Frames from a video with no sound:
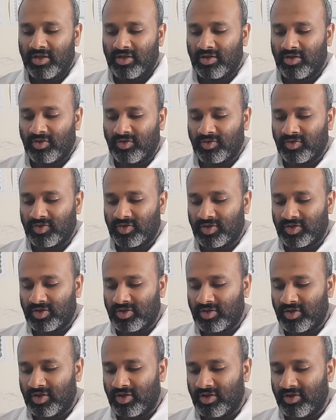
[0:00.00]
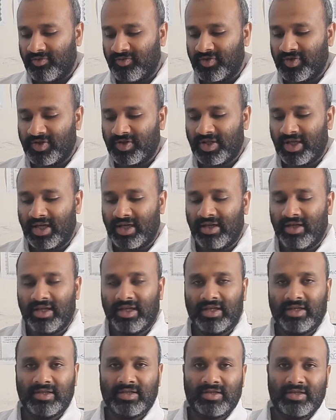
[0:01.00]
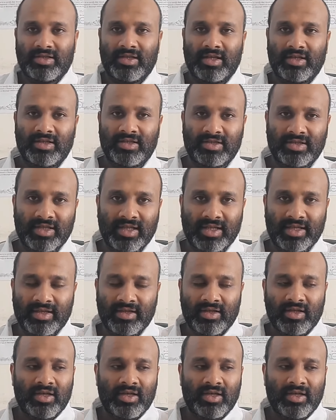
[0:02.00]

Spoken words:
those nerves endings that is there.